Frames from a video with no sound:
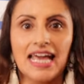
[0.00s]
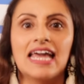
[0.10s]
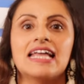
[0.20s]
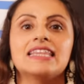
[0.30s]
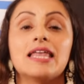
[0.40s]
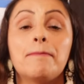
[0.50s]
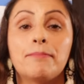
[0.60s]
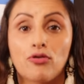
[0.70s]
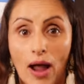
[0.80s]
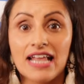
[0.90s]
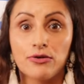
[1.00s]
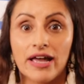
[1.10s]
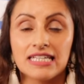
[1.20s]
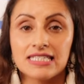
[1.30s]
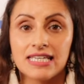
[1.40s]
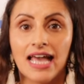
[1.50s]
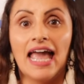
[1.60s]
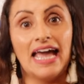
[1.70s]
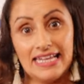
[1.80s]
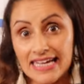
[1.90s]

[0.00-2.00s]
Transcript: in the preterite. And